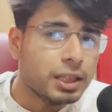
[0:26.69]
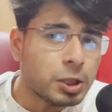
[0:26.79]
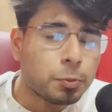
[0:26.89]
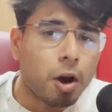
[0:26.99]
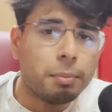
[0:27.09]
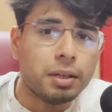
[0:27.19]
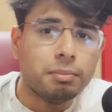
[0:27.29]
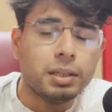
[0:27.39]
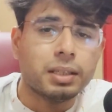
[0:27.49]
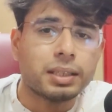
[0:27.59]
This
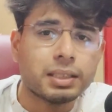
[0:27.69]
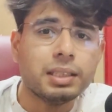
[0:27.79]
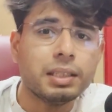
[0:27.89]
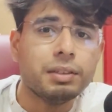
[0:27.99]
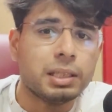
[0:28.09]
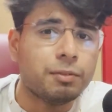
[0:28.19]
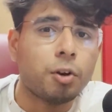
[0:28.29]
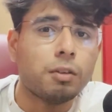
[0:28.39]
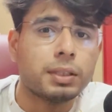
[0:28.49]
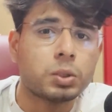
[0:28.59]
problem doesn't even
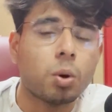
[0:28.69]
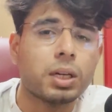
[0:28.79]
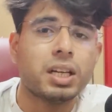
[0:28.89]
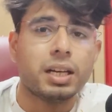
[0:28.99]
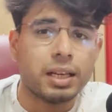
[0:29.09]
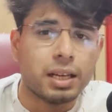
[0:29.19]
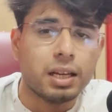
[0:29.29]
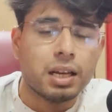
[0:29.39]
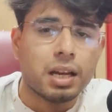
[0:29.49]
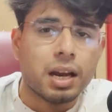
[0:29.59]
involve a sorted
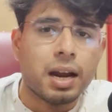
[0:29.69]
array.